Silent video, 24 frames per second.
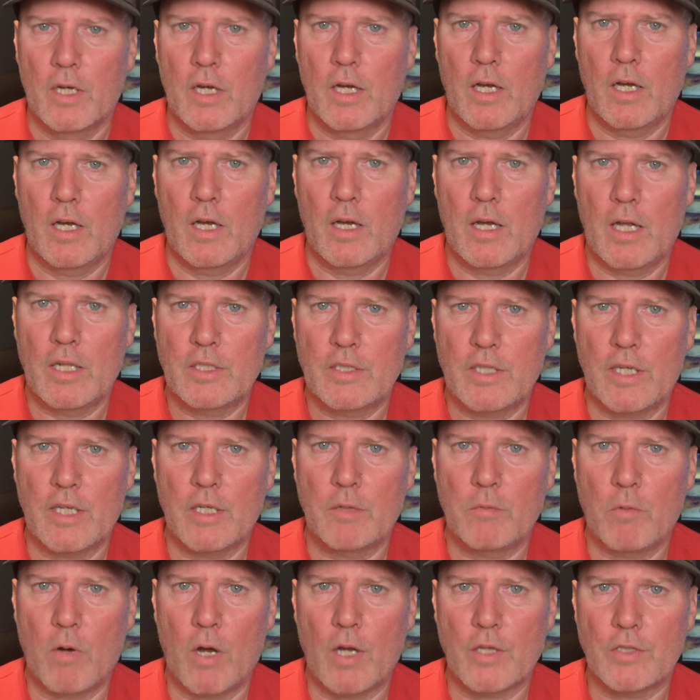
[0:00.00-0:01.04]
uh, and tell
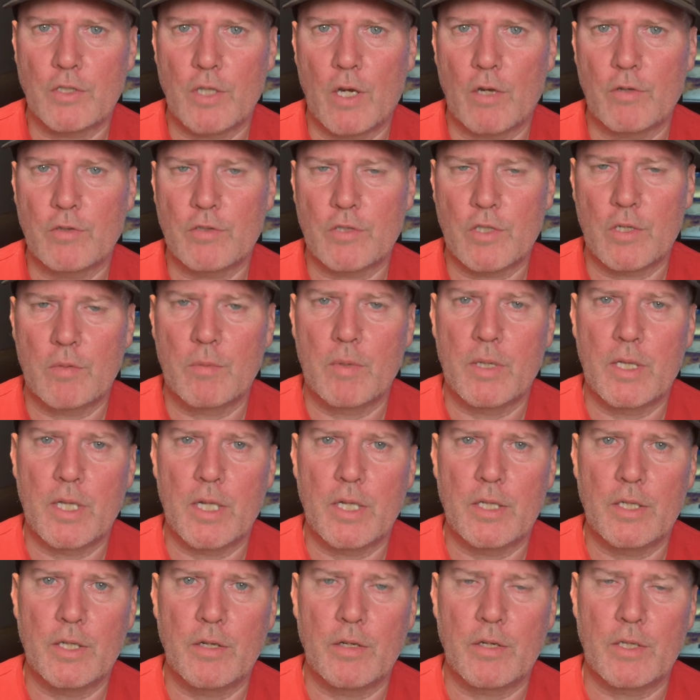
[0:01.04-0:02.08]
you why I chose them and
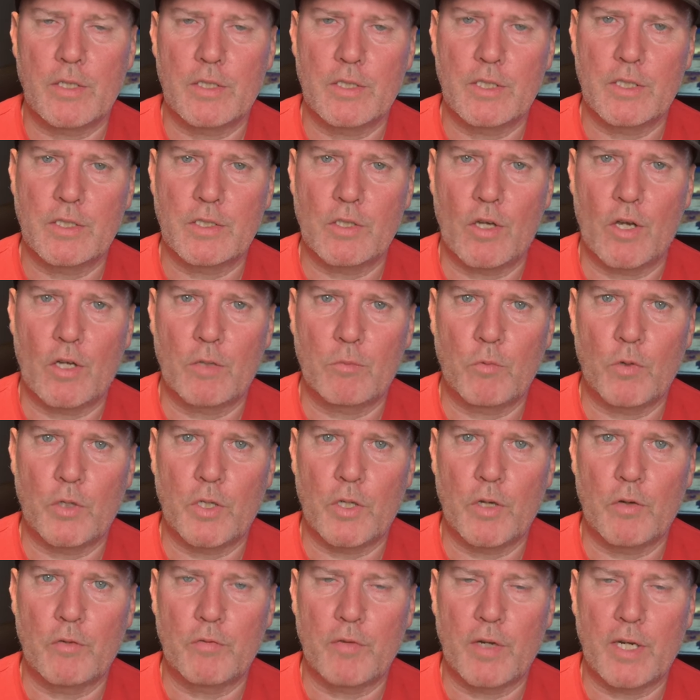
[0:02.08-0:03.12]
then you can decide what
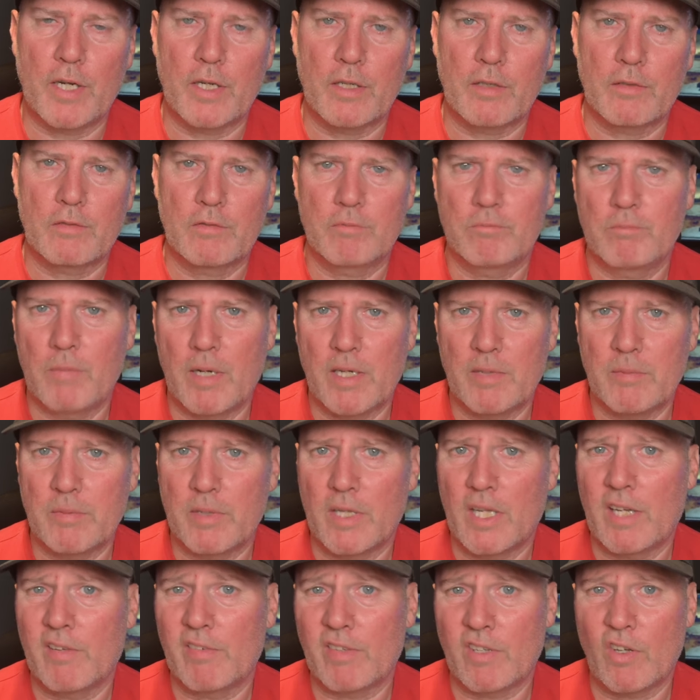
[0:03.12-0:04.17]
you think. Maybe
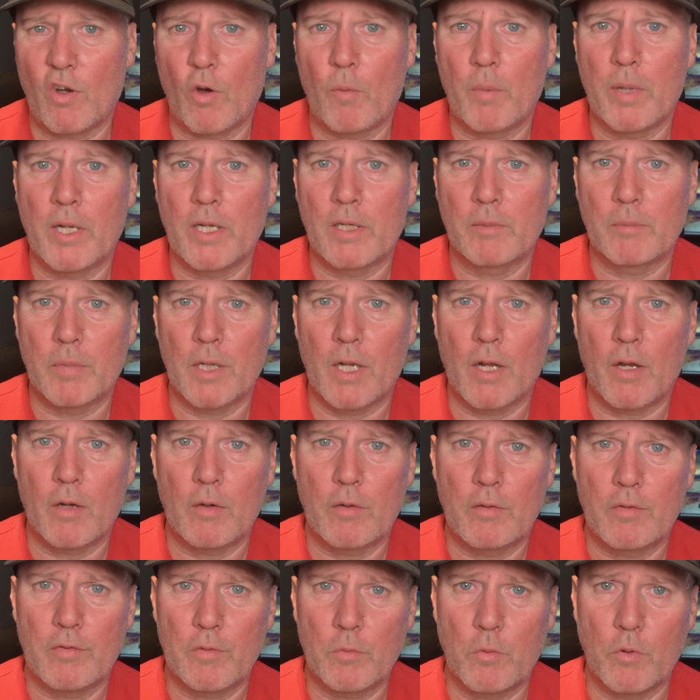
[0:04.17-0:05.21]
leave a comment below
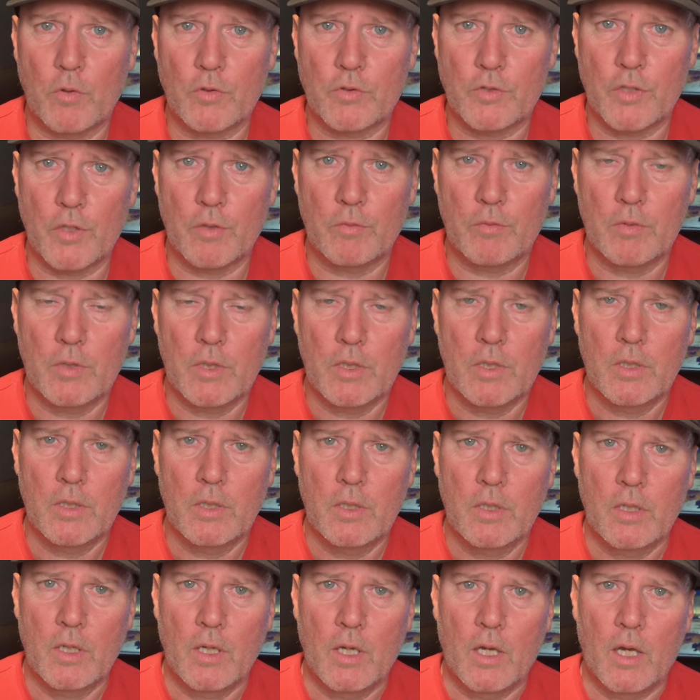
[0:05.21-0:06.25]
if you want to.
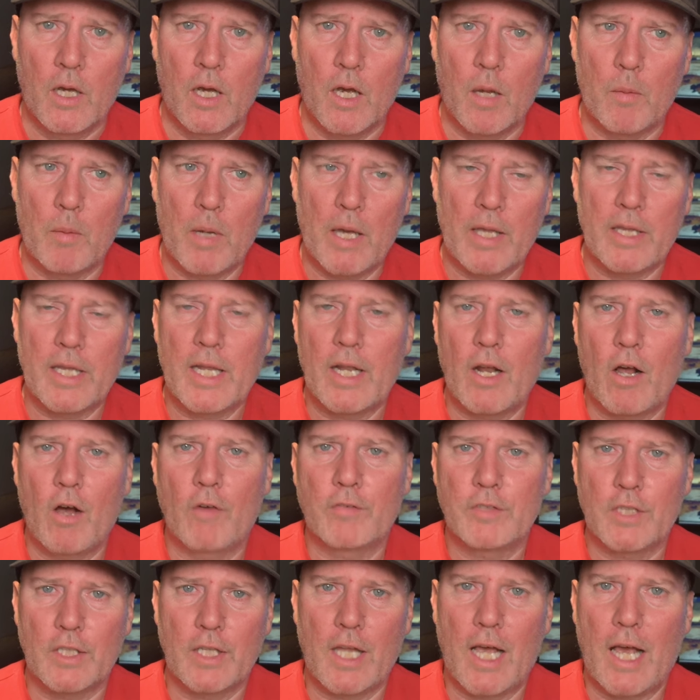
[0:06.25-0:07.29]
Um, and then
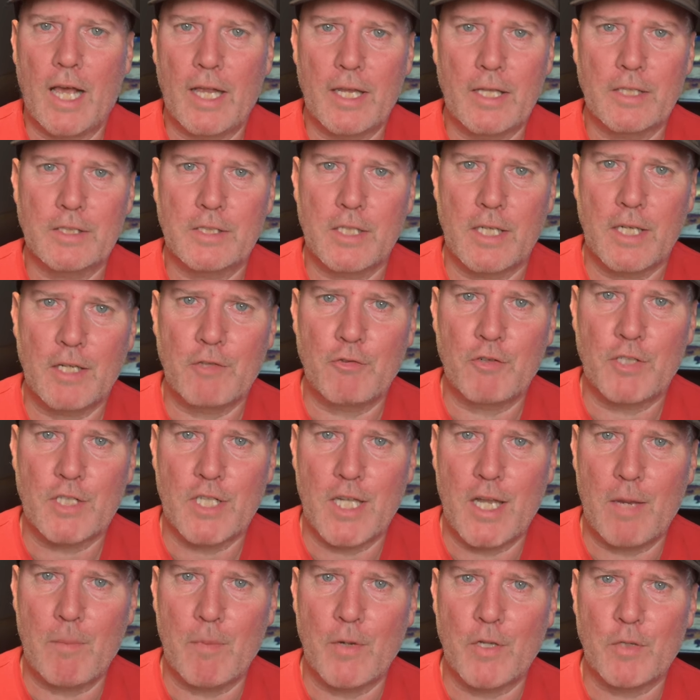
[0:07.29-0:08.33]
after that there's an
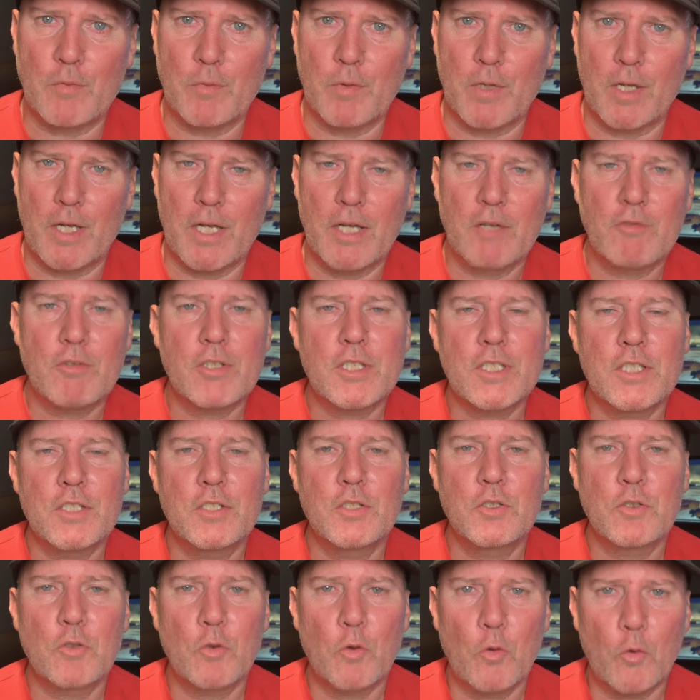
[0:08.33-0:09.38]
interesting image with an interesting
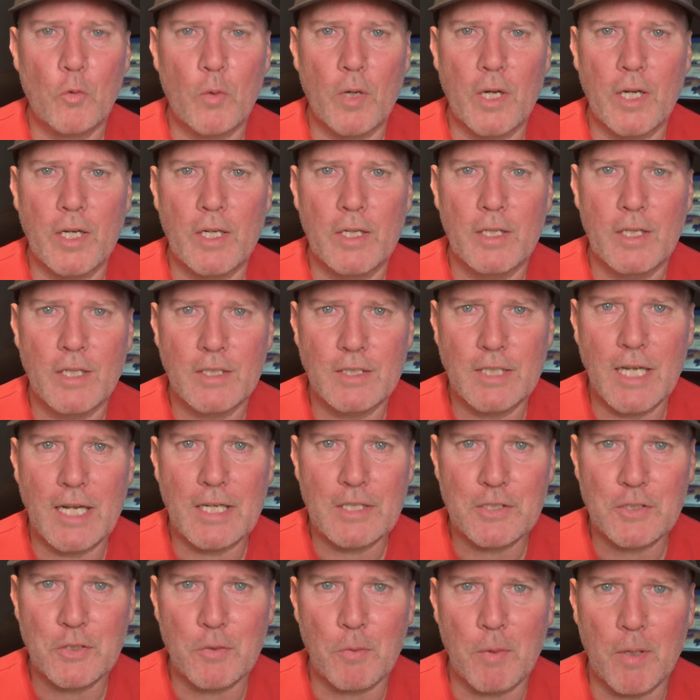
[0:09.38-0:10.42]
story
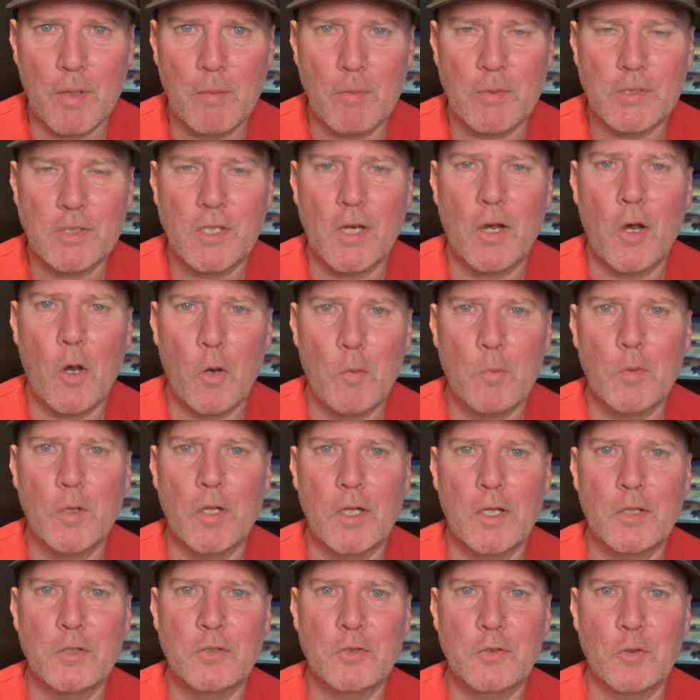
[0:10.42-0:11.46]
attached to it which I hope
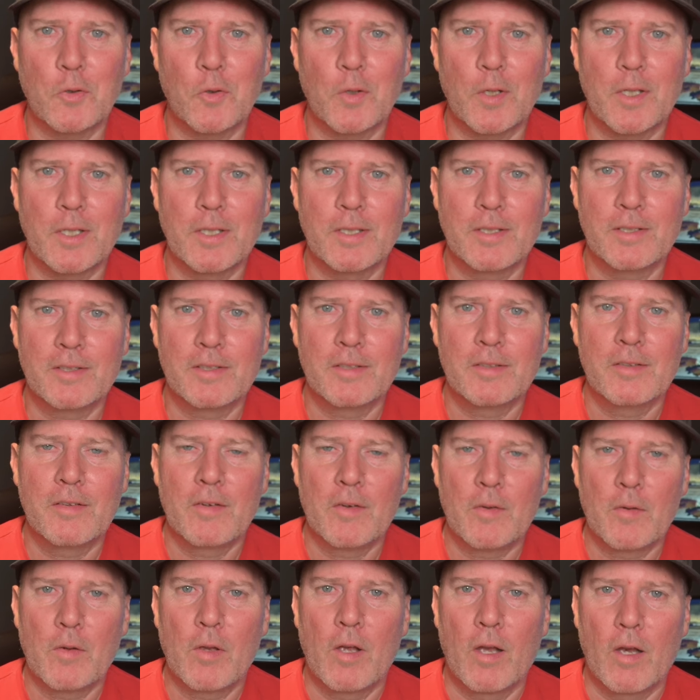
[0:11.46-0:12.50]
you'll enjoy.
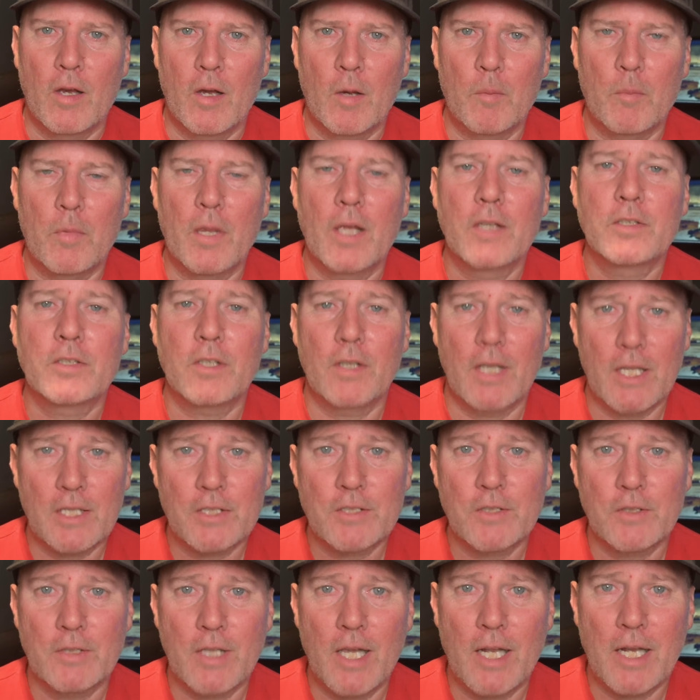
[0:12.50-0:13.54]
Um, so let's
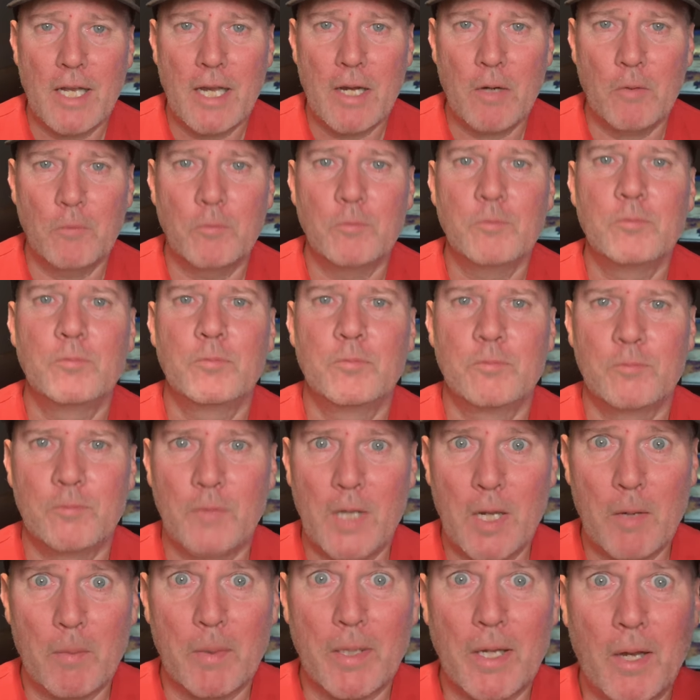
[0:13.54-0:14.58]
do that now.
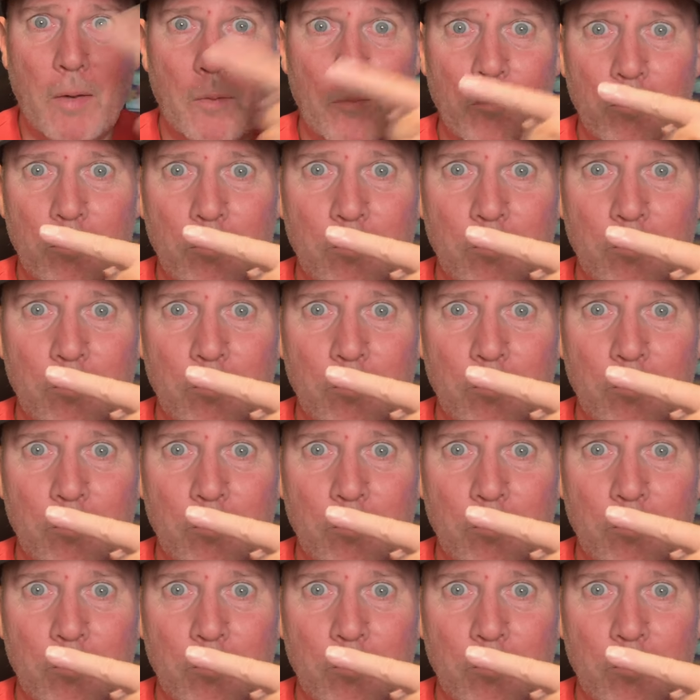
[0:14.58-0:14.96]
Here we go.